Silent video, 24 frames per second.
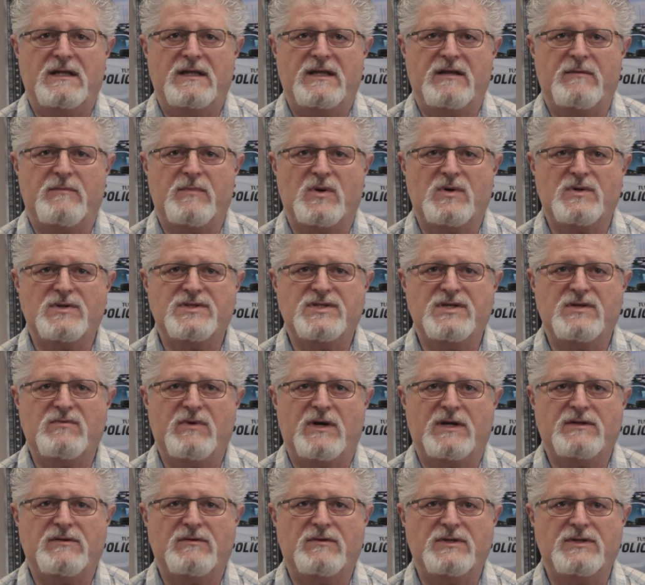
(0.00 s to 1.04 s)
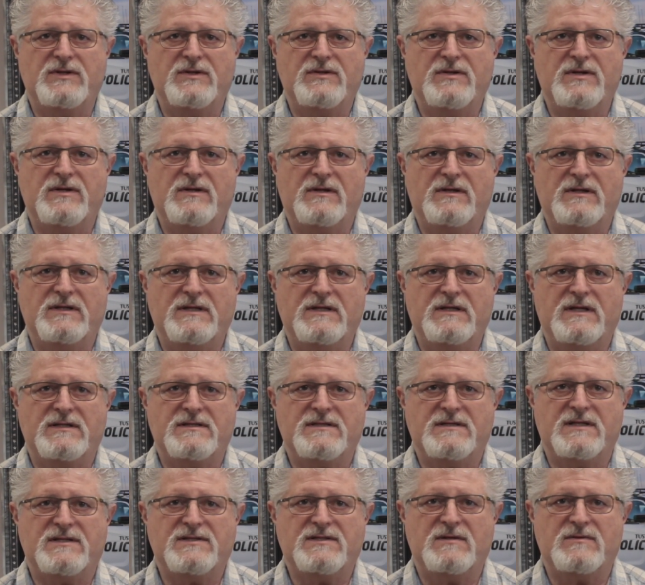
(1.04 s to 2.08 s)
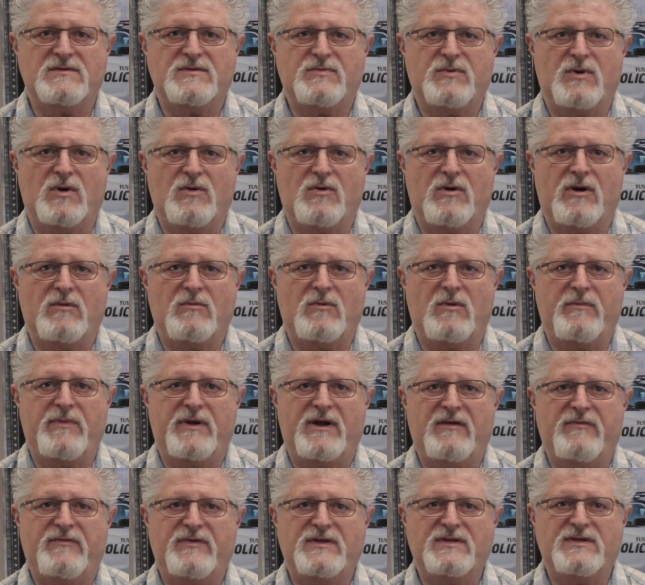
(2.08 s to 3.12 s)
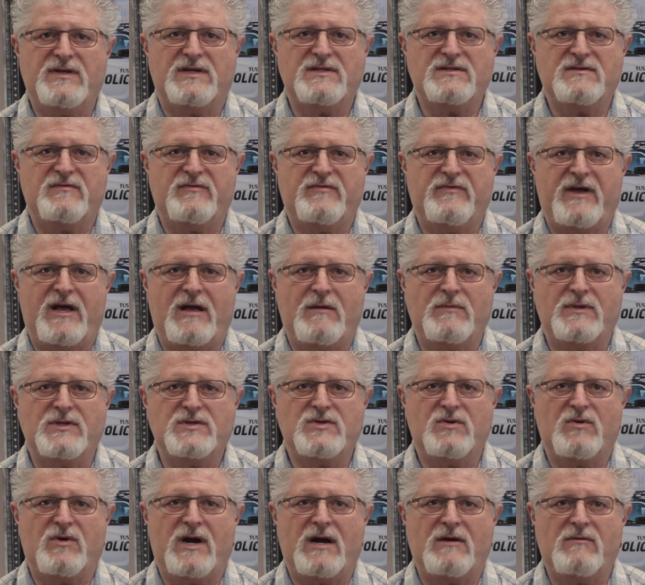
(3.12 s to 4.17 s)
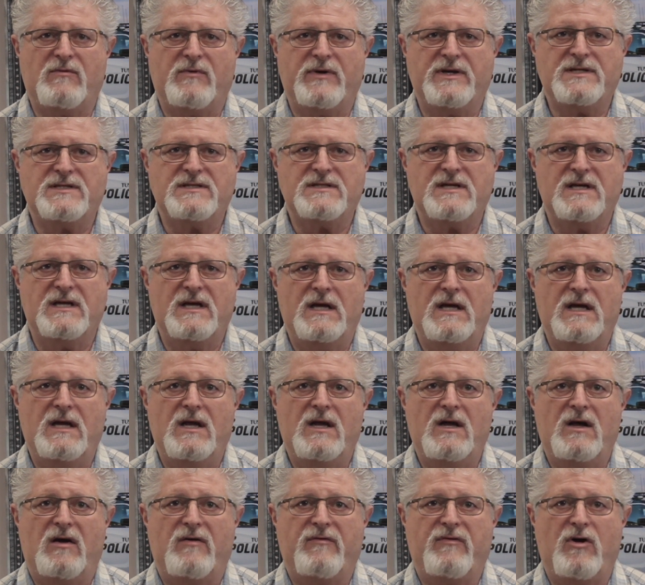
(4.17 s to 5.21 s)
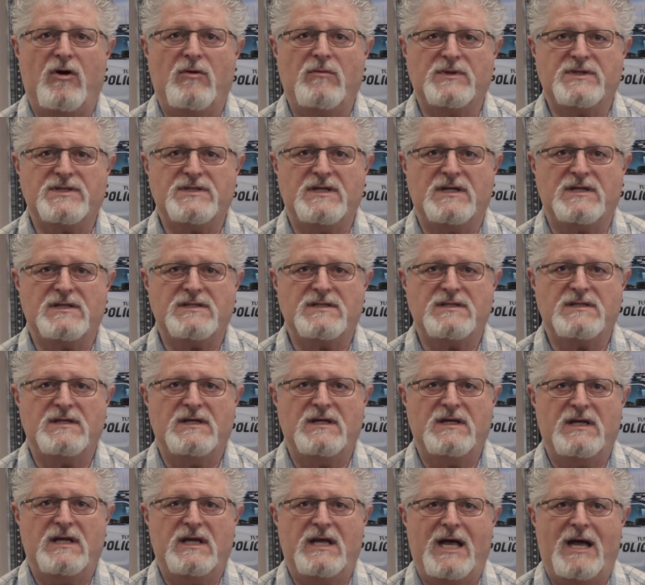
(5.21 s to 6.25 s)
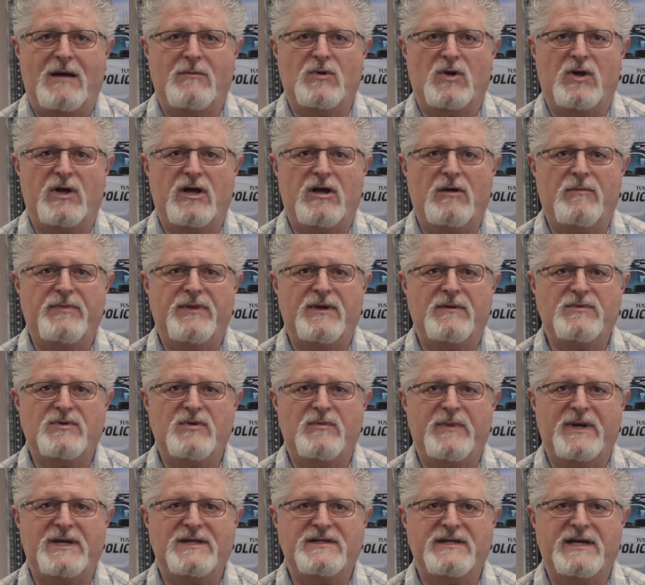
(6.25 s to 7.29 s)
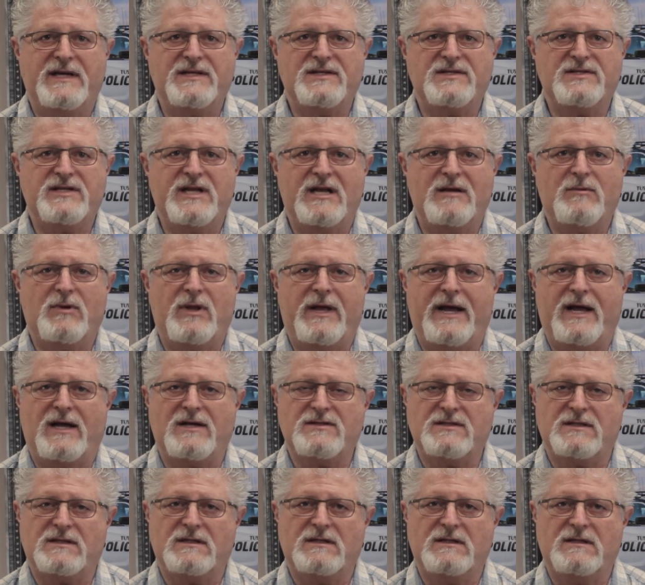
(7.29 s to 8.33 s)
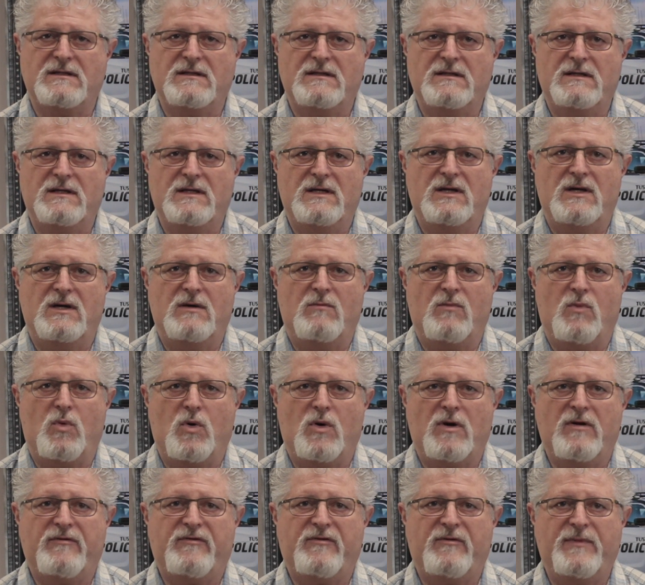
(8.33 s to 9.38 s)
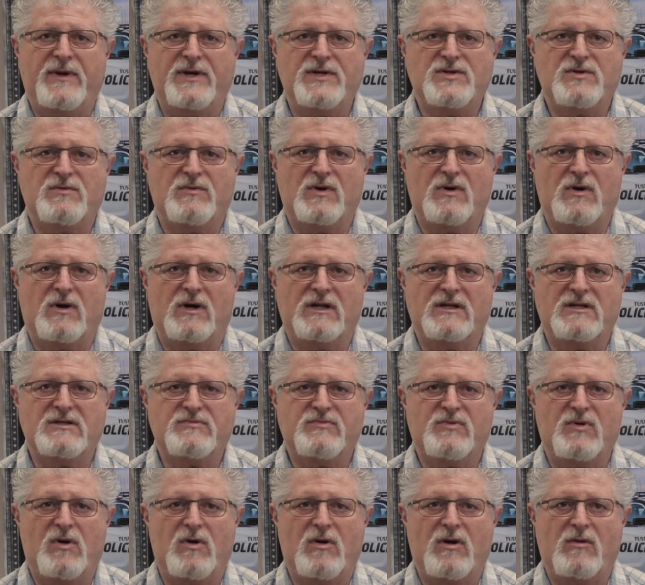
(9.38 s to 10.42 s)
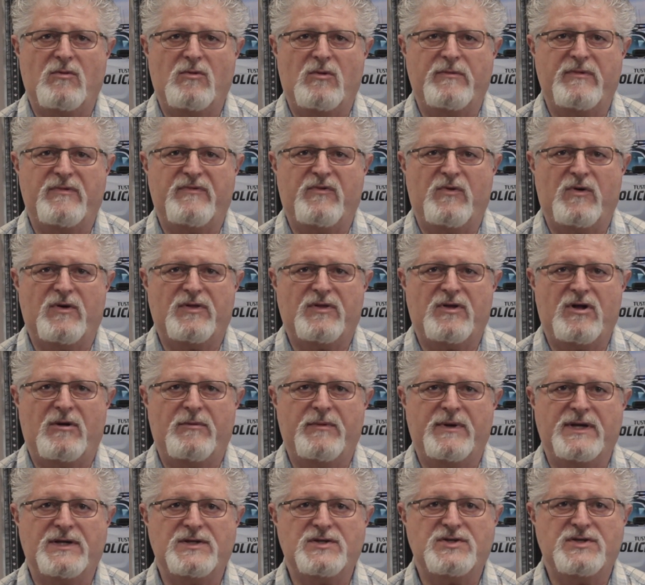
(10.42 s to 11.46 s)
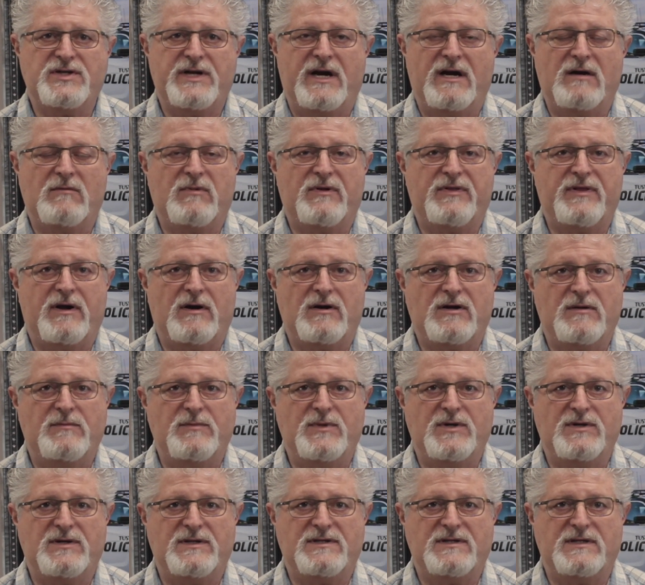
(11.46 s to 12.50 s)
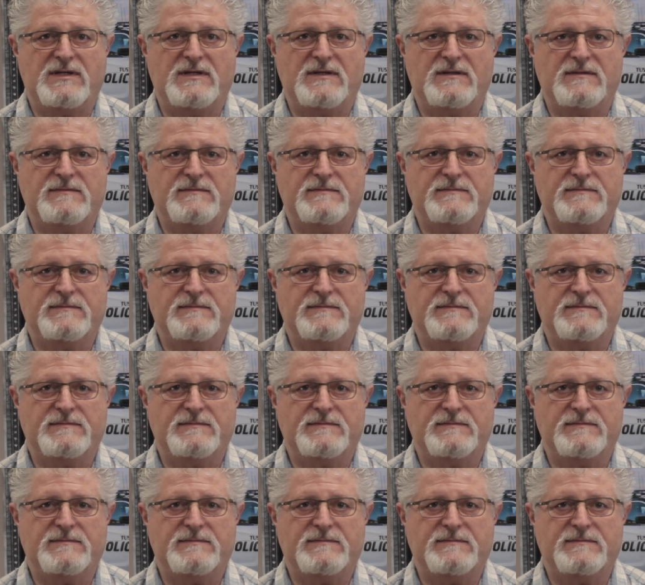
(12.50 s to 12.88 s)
The Emergency Rental and Utility Assistance Program will benefit Tustin families who are at risk of homelessness and will help them to maintain stable housing. More information regarding this program will be forthcoming and shared with our community.